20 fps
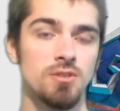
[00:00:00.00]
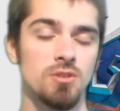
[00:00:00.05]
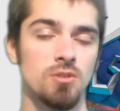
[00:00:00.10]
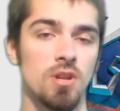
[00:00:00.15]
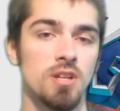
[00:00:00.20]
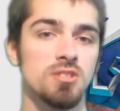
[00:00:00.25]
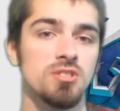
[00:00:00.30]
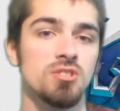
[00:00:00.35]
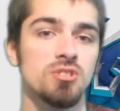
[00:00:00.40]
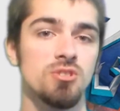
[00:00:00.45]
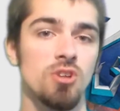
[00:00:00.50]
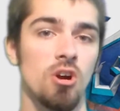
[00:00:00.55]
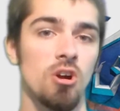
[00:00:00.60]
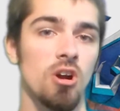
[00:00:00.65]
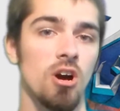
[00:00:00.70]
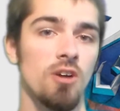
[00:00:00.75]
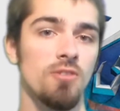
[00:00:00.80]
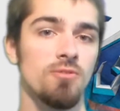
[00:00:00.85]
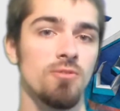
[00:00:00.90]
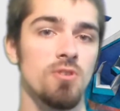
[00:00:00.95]
So let's
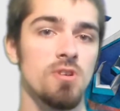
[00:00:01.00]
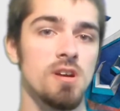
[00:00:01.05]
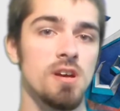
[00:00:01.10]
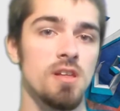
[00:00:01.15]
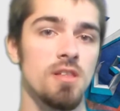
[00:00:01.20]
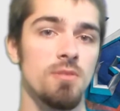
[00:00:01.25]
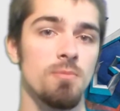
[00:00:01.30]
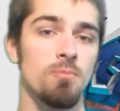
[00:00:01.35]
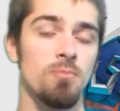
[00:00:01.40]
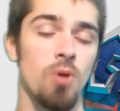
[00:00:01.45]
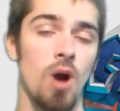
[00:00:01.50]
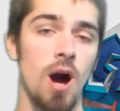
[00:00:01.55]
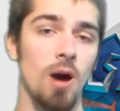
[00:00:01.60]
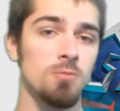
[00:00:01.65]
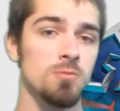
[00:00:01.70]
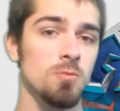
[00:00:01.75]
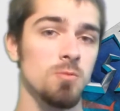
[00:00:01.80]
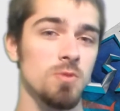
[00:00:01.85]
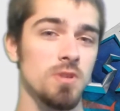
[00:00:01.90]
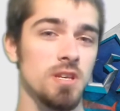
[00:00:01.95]
start off with
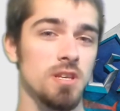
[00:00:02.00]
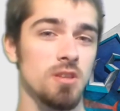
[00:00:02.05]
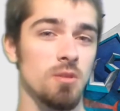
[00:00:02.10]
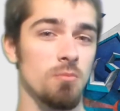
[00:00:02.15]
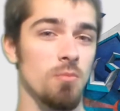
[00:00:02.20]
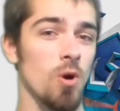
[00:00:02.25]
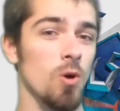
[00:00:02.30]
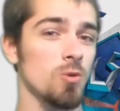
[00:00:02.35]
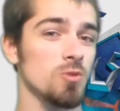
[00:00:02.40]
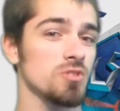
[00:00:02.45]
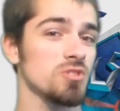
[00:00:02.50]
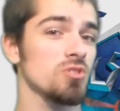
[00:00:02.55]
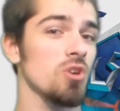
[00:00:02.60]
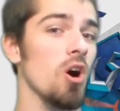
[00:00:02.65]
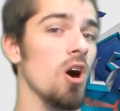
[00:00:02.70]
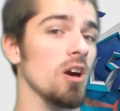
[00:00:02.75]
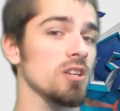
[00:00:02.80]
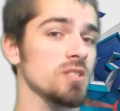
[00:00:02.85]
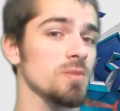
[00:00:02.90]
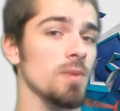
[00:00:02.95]
probably the most
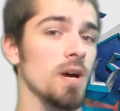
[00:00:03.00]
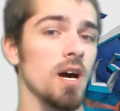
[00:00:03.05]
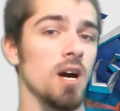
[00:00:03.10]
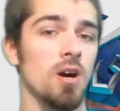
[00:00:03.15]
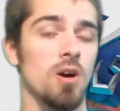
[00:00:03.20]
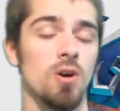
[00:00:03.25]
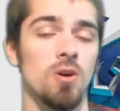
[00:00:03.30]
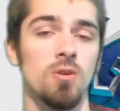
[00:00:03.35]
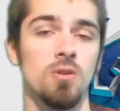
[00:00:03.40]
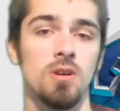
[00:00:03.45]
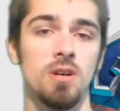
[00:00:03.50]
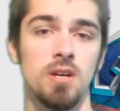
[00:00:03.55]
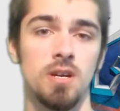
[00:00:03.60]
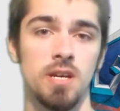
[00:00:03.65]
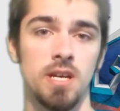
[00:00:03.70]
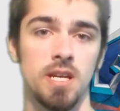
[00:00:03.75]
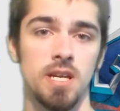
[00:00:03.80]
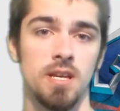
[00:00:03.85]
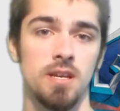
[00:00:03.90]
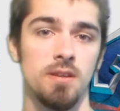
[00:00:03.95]
talked about
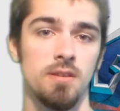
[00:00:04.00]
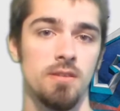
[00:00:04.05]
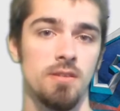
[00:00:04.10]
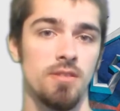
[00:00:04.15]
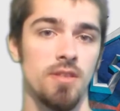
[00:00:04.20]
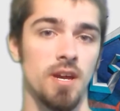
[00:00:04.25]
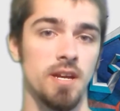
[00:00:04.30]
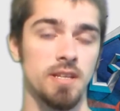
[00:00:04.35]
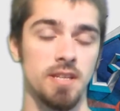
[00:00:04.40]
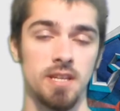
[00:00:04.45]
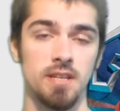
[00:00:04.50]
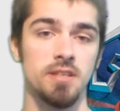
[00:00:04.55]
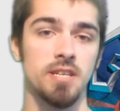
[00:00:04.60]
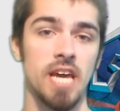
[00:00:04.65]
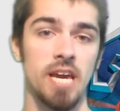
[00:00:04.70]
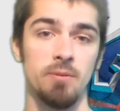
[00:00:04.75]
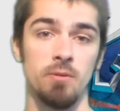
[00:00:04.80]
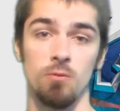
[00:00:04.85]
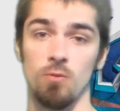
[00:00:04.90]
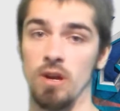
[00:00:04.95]
thing in
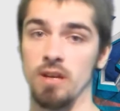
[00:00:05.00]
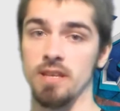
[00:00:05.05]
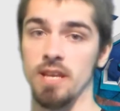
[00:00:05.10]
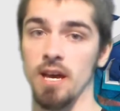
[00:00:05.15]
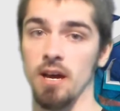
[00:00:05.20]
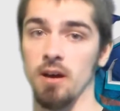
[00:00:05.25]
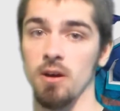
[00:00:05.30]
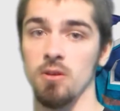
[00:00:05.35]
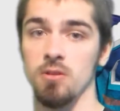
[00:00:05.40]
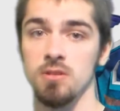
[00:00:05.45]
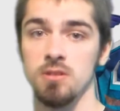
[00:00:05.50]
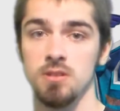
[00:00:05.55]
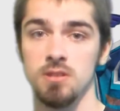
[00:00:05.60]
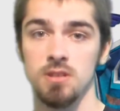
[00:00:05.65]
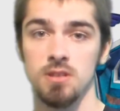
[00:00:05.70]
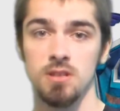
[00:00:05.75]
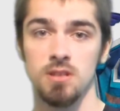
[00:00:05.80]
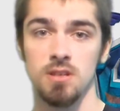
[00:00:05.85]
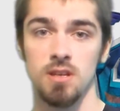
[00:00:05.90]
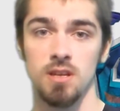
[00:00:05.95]
gaming right now.
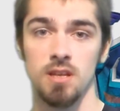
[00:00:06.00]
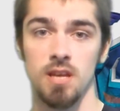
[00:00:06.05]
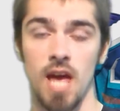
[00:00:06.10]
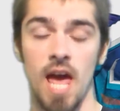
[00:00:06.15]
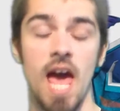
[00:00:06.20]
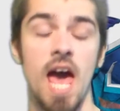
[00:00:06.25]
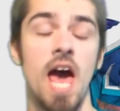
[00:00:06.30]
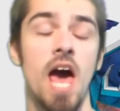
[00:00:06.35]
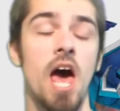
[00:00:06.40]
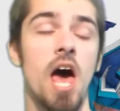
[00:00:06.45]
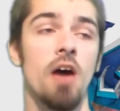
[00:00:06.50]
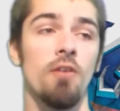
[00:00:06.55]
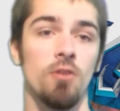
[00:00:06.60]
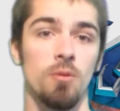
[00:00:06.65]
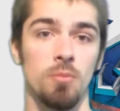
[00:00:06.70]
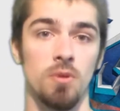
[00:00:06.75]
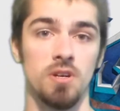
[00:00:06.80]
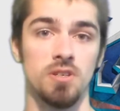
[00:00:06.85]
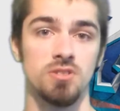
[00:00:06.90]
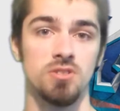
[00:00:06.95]

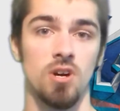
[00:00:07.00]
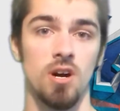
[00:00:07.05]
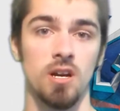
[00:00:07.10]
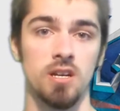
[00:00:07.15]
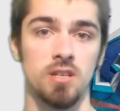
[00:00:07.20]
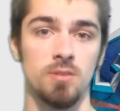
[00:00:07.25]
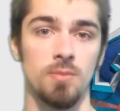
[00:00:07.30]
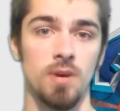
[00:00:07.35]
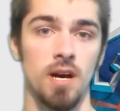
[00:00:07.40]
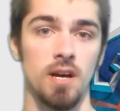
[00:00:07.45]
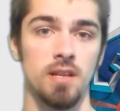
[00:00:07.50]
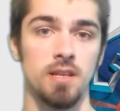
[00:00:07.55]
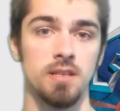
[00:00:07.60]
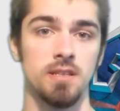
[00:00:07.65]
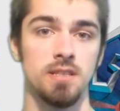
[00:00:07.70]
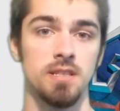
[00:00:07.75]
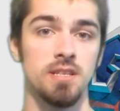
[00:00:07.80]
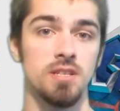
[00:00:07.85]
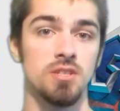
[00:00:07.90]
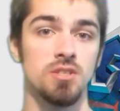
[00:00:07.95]
Everybody's talking about
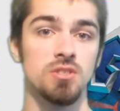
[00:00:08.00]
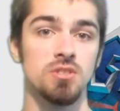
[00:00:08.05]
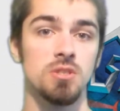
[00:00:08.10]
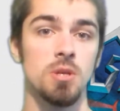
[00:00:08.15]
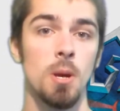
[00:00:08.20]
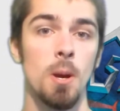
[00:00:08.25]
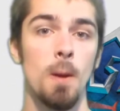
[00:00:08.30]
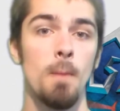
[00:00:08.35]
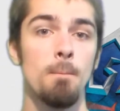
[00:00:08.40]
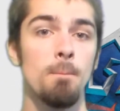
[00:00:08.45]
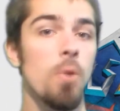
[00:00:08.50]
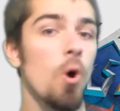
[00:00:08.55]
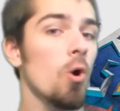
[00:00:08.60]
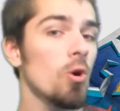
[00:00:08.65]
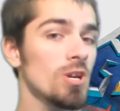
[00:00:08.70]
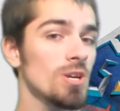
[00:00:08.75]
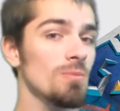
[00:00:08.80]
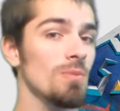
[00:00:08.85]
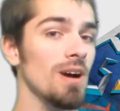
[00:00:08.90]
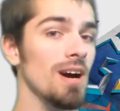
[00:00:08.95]
it, is
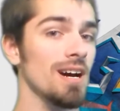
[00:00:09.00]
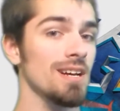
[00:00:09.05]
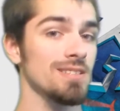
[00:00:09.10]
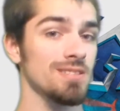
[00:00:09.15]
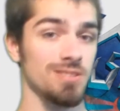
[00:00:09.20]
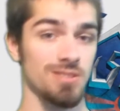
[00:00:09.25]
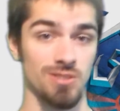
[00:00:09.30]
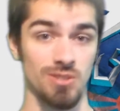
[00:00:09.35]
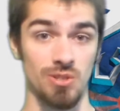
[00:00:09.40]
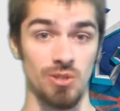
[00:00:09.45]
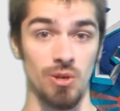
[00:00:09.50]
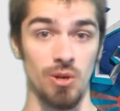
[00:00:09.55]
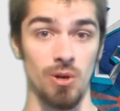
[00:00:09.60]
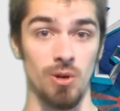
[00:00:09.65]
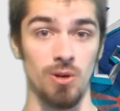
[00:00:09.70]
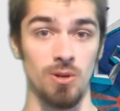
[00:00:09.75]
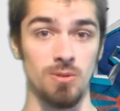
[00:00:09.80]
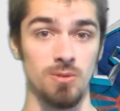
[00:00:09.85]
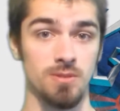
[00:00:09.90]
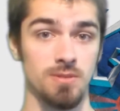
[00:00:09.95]
Pokémon
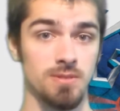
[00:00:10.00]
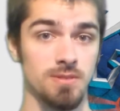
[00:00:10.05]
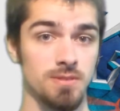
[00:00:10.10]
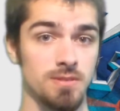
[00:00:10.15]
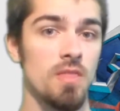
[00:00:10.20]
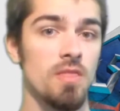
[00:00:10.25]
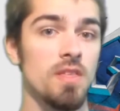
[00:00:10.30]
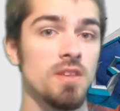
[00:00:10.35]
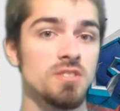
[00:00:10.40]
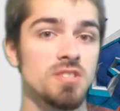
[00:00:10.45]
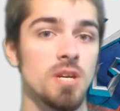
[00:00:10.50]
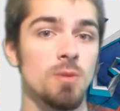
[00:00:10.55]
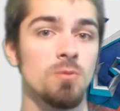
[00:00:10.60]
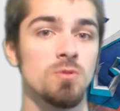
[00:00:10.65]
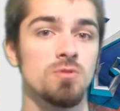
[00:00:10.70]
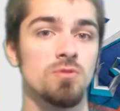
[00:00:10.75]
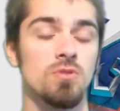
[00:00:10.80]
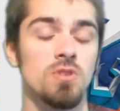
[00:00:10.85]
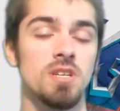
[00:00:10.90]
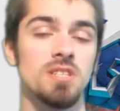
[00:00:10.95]
GO. This game
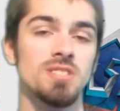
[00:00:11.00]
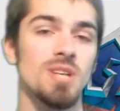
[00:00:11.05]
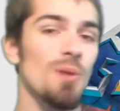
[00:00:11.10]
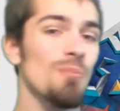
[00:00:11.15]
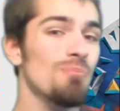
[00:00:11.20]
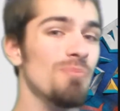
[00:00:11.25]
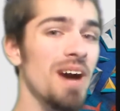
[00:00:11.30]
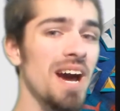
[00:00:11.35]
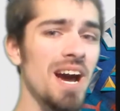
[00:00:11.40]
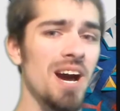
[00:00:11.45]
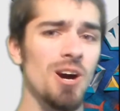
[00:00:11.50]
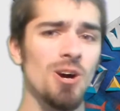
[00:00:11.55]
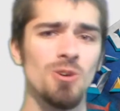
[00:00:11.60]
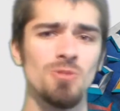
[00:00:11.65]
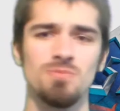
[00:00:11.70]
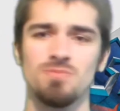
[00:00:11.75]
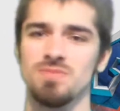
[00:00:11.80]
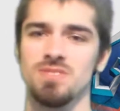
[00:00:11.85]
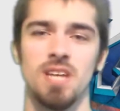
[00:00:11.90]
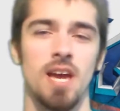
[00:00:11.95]
was released
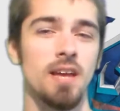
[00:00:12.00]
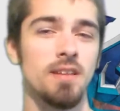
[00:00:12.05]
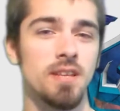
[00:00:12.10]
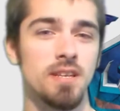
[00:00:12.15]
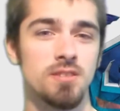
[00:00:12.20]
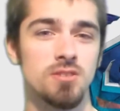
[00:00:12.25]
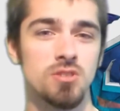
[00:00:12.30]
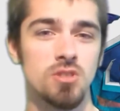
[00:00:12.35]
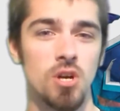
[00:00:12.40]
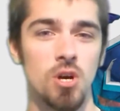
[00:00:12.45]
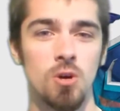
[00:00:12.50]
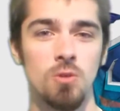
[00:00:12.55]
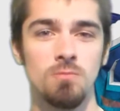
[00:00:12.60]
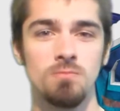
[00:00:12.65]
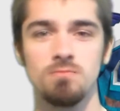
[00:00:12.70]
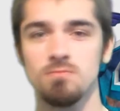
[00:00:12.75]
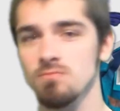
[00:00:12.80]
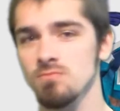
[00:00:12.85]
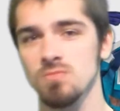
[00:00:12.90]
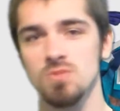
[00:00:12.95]
about 10 days
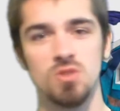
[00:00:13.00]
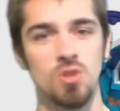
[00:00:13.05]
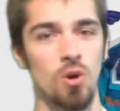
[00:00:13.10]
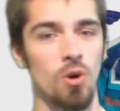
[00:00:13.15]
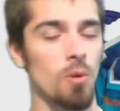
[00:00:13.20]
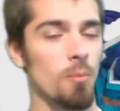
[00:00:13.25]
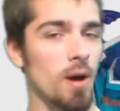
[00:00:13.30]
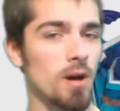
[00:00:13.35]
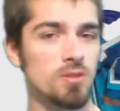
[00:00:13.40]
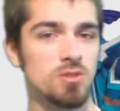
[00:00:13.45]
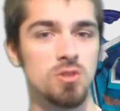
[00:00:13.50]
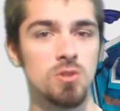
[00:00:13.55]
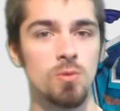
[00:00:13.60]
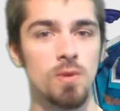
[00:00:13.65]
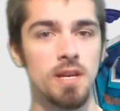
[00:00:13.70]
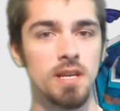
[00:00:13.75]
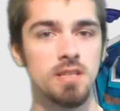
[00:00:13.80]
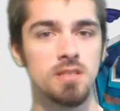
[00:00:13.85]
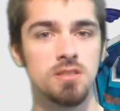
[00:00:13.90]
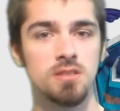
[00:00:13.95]
ago, so about 2
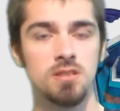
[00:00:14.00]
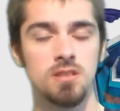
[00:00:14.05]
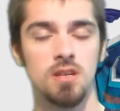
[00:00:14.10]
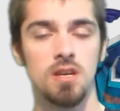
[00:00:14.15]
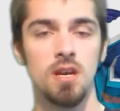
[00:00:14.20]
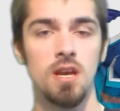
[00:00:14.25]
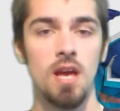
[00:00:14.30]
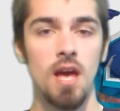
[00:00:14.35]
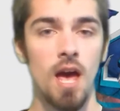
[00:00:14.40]
weeks,